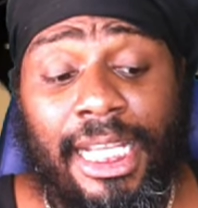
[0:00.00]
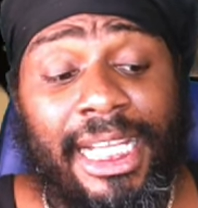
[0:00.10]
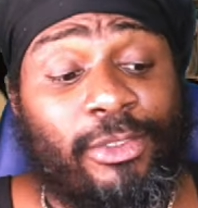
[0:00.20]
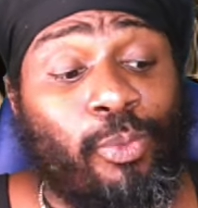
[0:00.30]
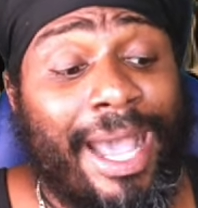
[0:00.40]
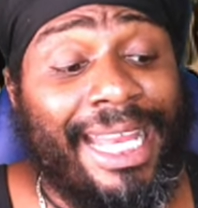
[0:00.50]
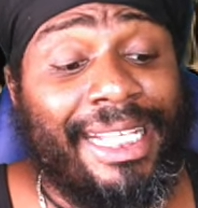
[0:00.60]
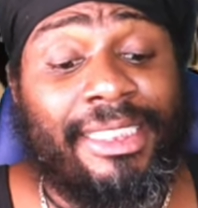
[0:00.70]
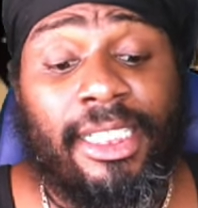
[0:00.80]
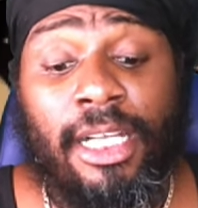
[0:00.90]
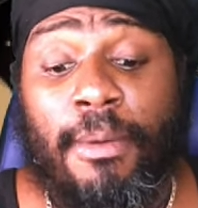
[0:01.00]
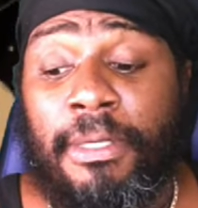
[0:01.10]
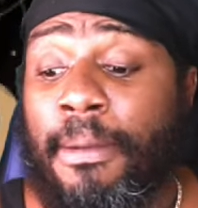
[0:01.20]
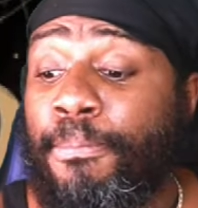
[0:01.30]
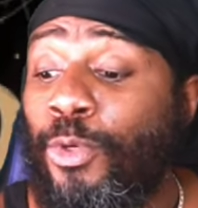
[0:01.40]
is waiting to come
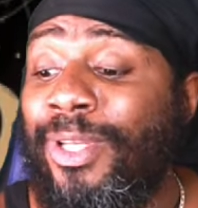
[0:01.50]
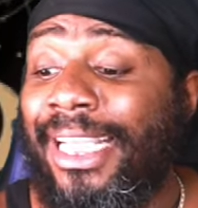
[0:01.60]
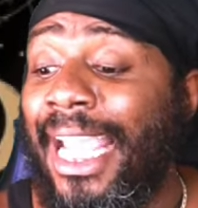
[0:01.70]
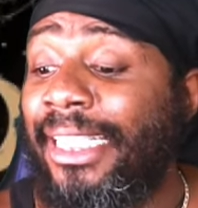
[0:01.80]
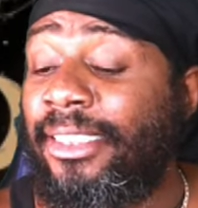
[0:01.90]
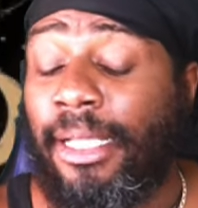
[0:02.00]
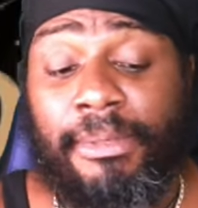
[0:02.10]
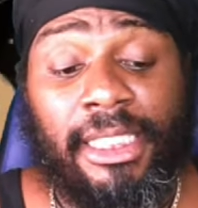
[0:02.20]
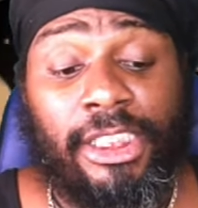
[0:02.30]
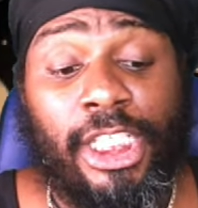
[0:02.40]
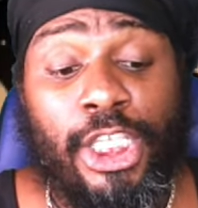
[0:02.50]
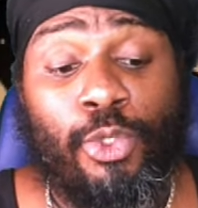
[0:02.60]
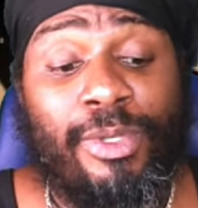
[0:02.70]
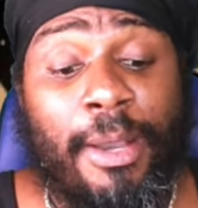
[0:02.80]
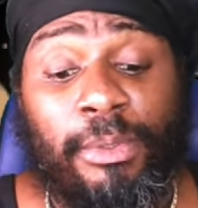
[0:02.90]
communicate something to
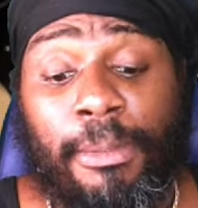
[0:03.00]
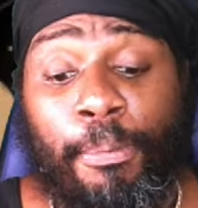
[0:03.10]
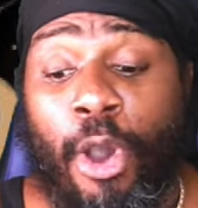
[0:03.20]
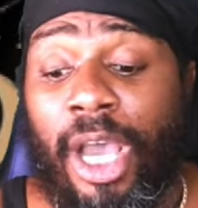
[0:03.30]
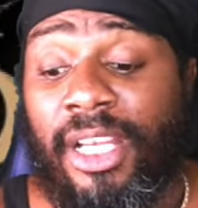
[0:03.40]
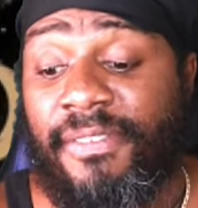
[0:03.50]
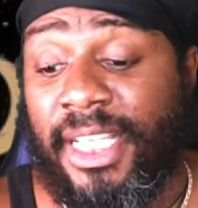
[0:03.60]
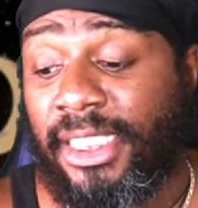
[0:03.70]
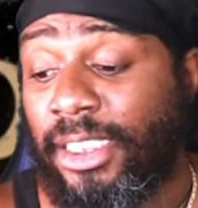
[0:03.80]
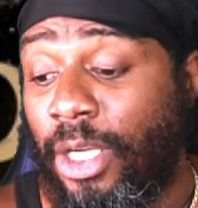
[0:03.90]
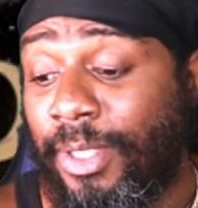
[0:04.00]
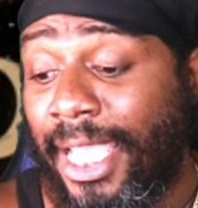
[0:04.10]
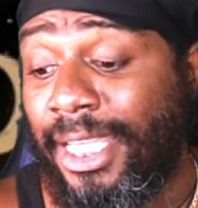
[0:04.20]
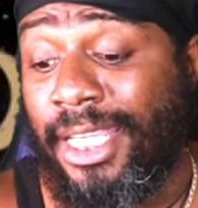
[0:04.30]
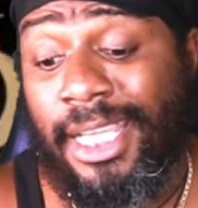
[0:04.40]
you that was a part of this,
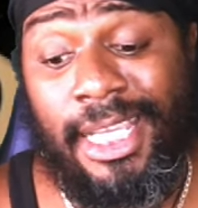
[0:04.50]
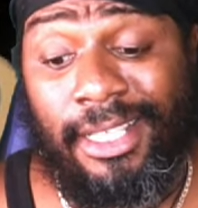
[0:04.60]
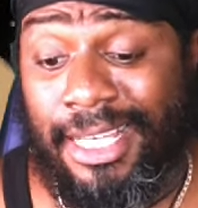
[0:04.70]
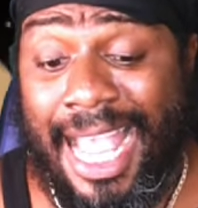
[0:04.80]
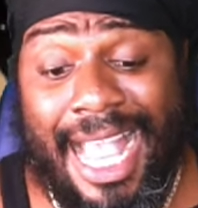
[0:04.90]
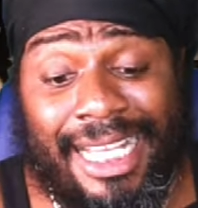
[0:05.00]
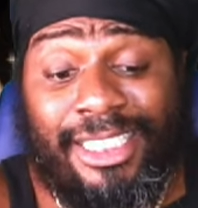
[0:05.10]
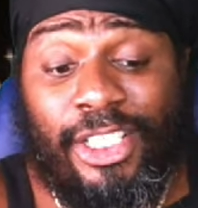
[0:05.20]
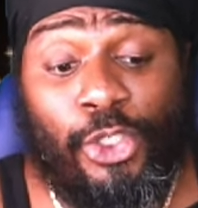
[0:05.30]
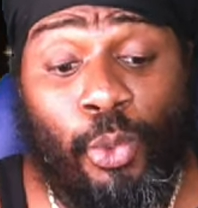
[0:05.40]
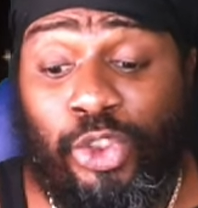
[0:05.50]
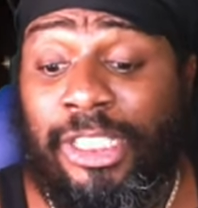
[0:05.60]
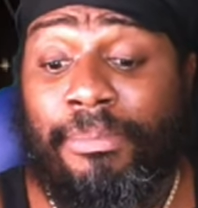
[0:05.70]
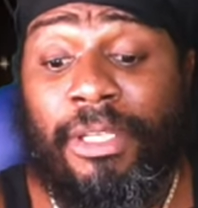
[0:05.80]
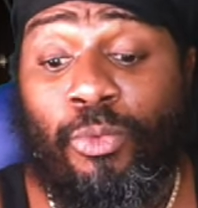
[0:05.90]
okay? That has to do
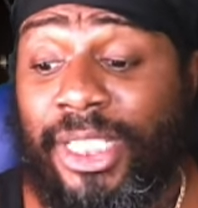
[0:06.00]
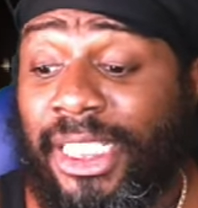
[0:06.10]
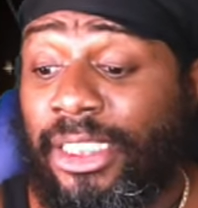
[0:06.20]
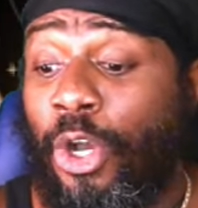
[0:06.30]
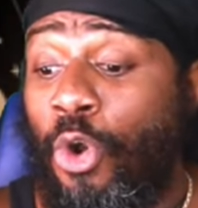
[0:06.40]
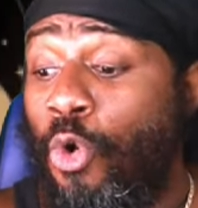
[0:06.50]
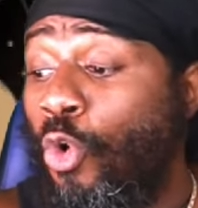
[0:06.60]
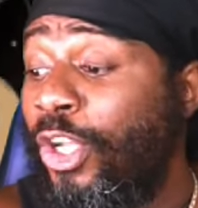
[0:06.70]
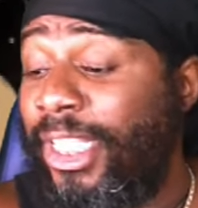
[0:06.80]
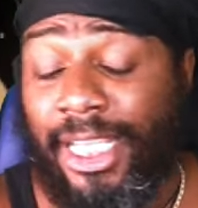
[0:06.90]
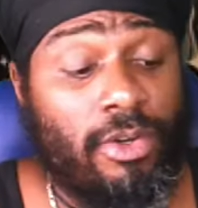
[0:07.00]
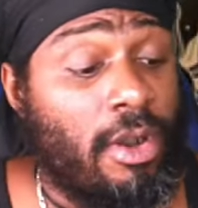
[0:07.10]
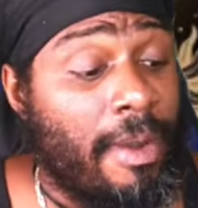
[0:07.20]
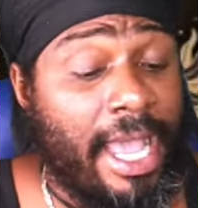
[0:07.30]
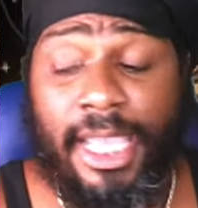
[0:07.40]
something with this whole ordeal,
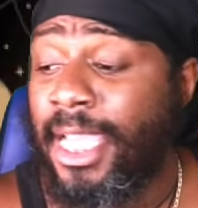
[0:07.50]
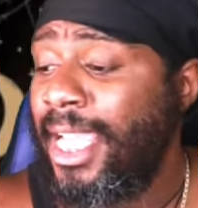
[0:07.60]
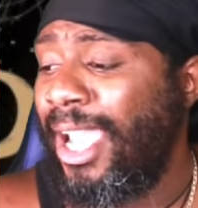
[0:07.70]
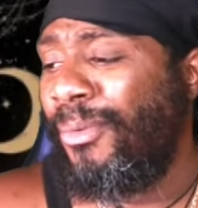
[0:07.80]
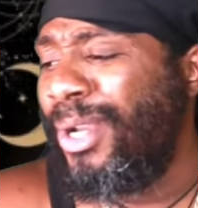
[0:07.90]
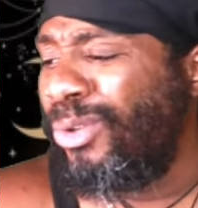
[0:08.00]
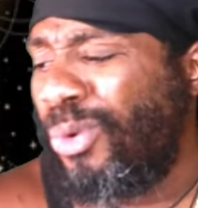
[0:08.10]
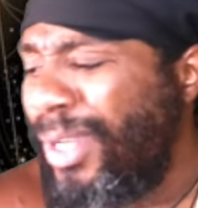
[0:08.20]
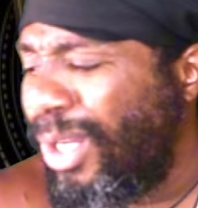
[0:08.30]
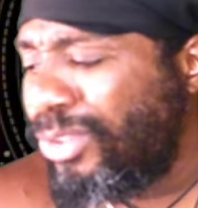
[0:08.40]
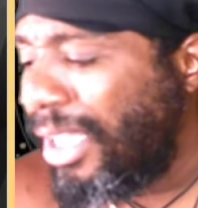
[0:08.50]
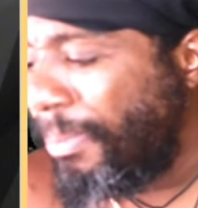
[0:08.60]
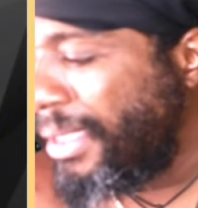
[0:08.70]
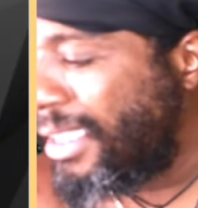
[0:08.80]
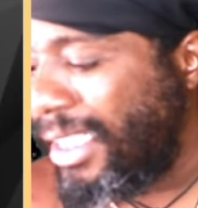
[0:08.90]
all right? And we're gonna
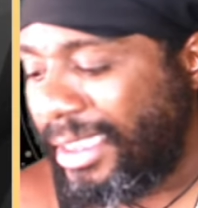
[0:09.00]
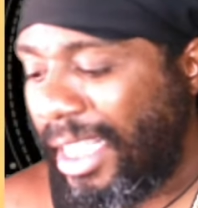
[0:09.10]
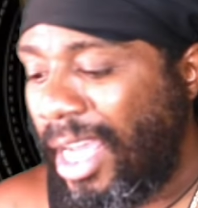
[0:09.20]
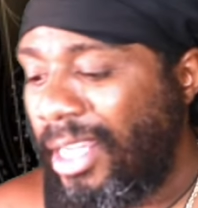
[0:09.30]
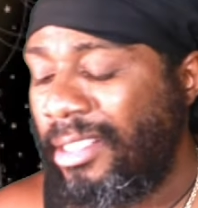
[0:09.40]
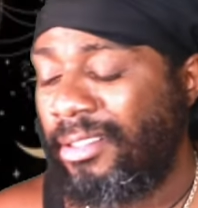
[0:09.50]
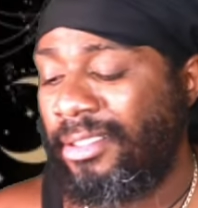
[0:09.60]
jump into this, y'all.